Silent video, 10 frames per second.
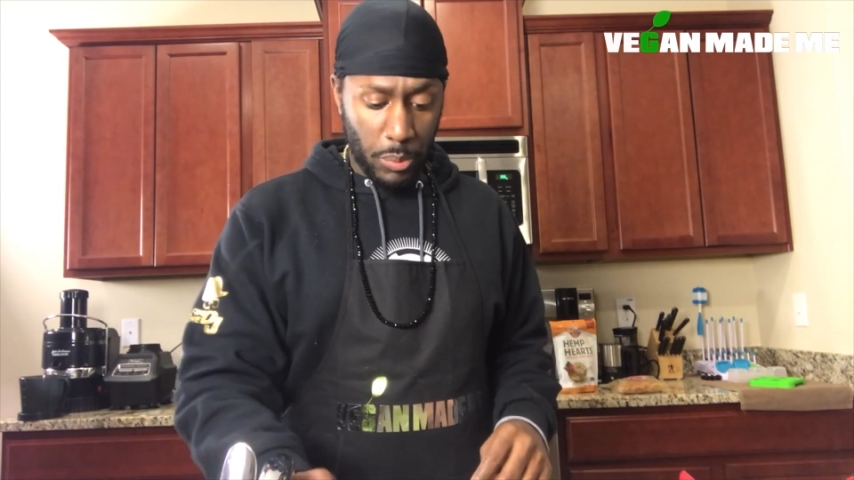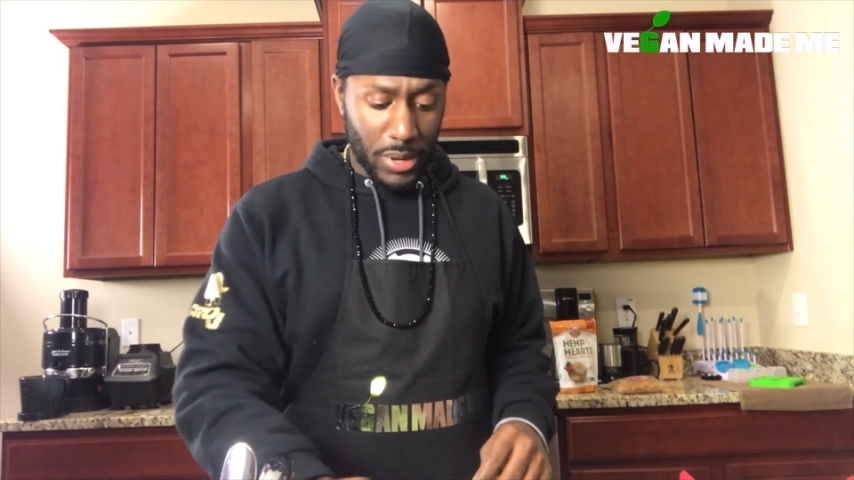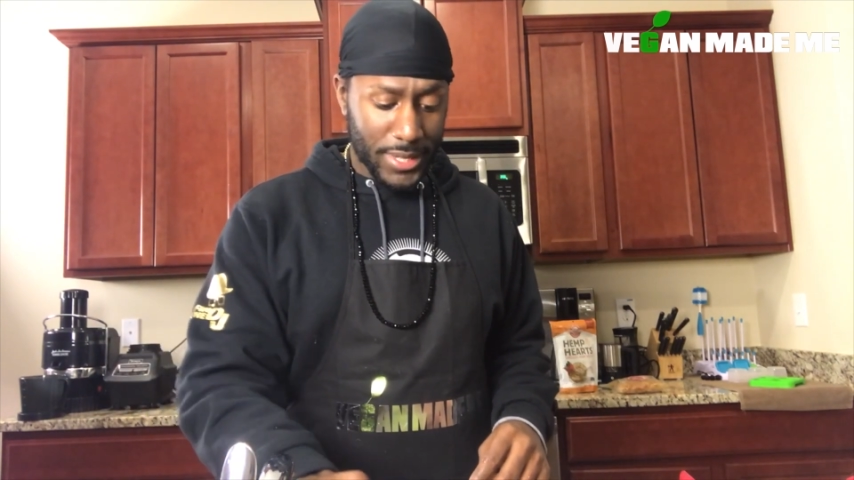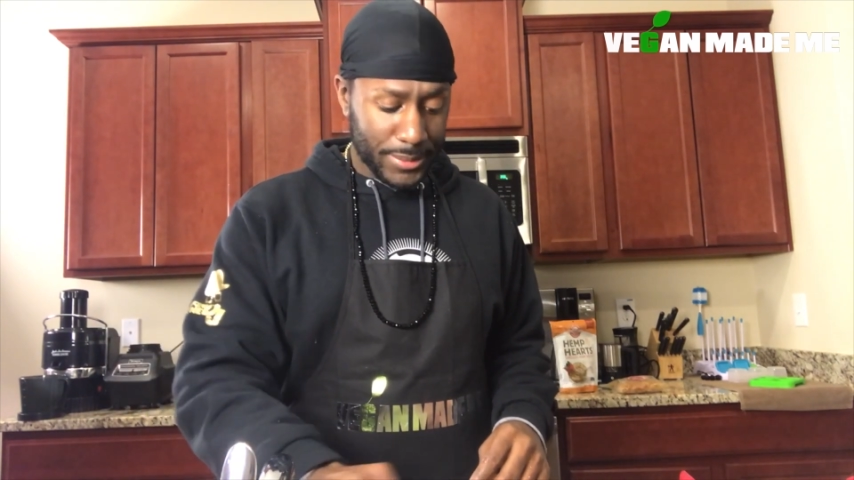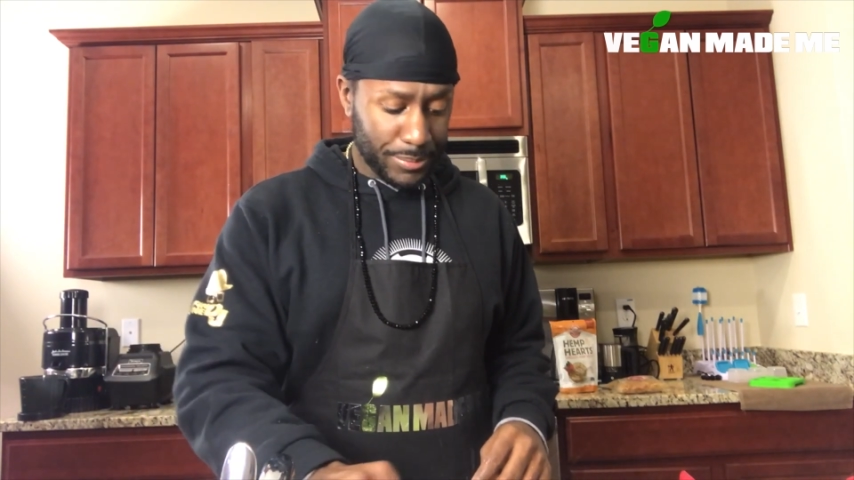
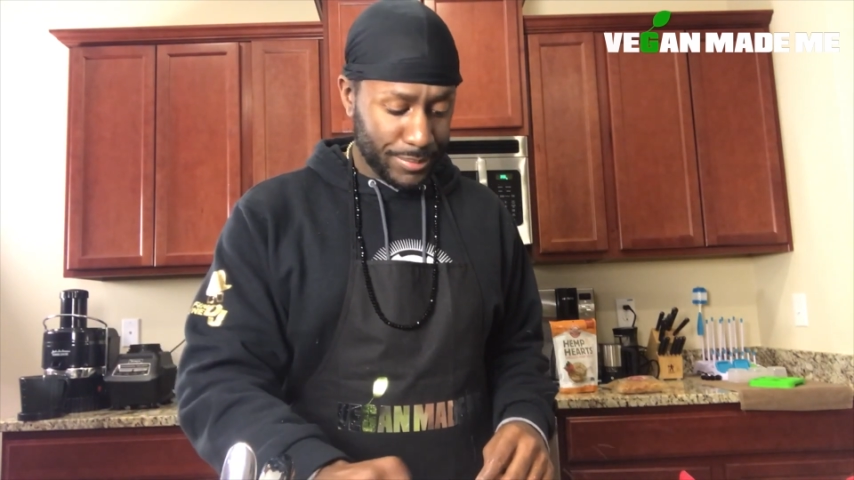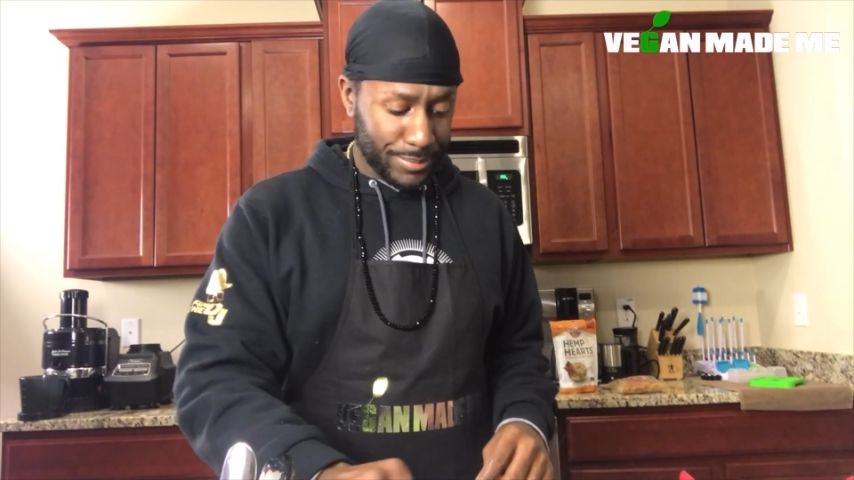But,